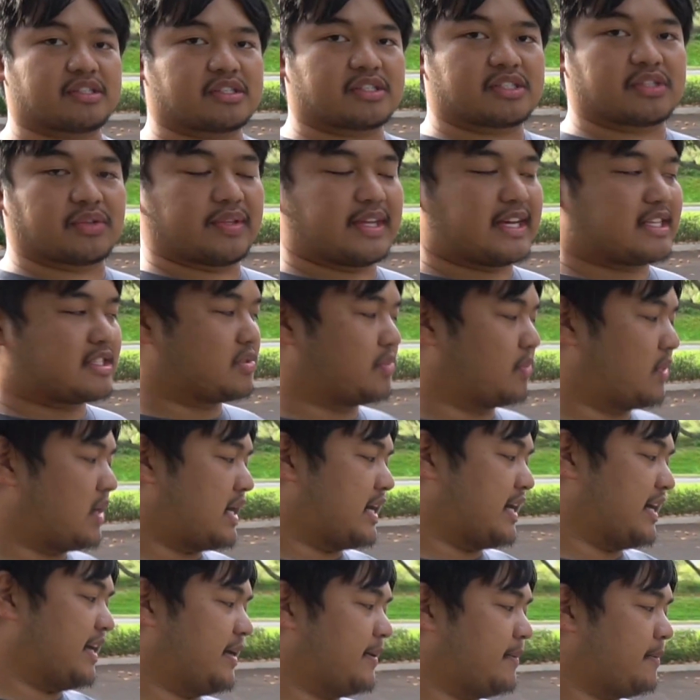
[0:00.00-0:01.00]
So that's
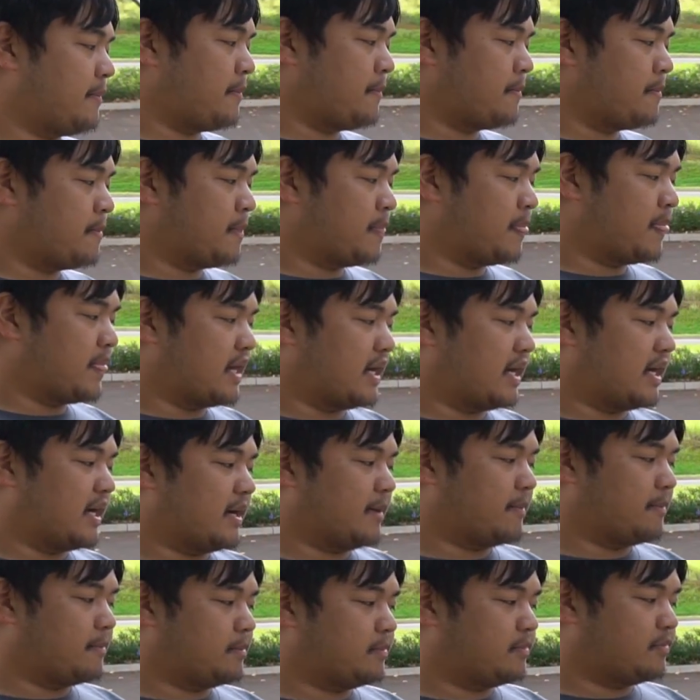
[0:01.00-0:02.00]
why,
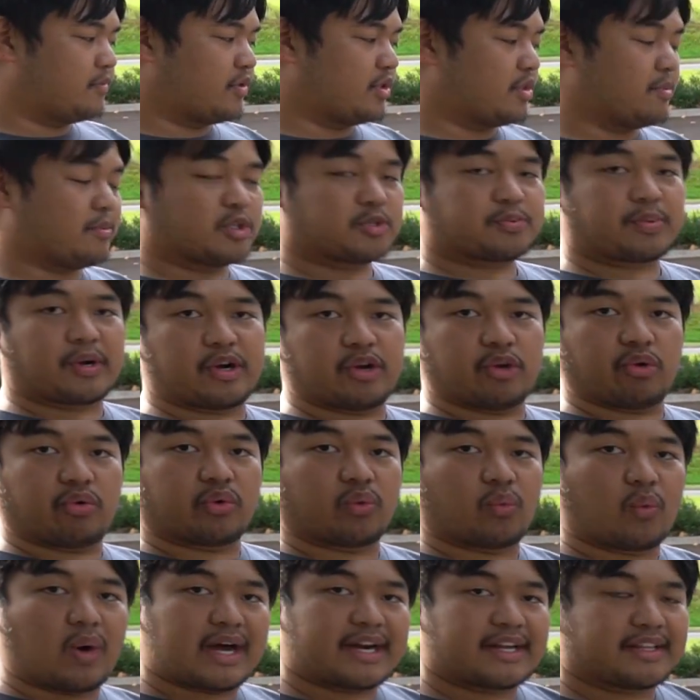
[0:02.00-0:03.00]
um, for the most part, no
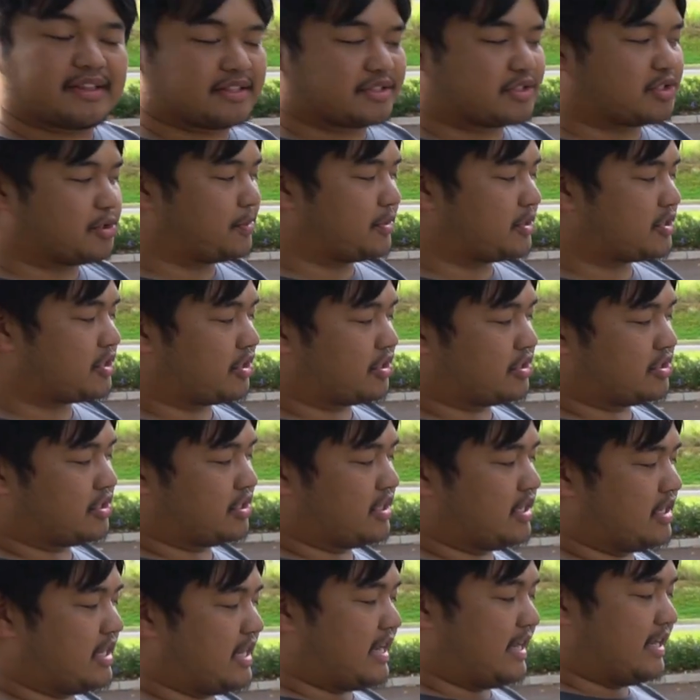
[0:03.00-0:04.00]
one wanted the supercharger.
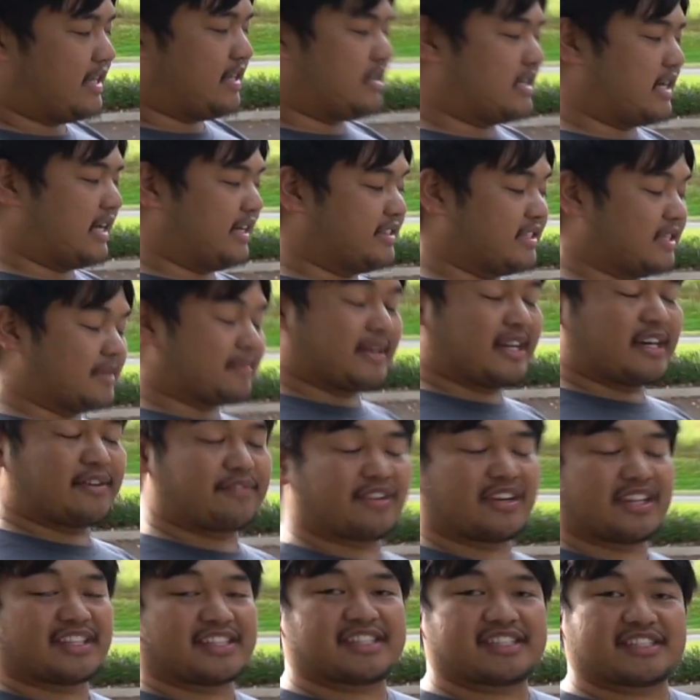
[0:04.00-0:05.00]
And I ended up getting
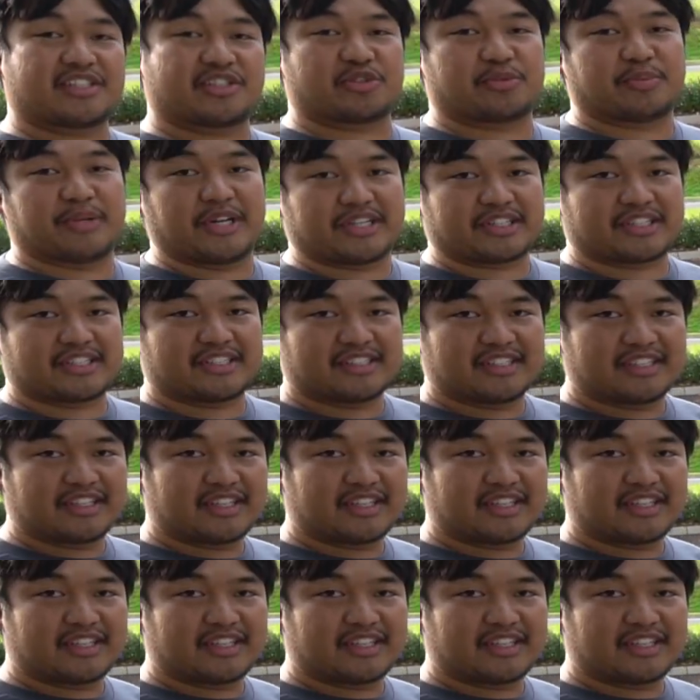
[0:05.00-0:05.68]
for like 600 bucks.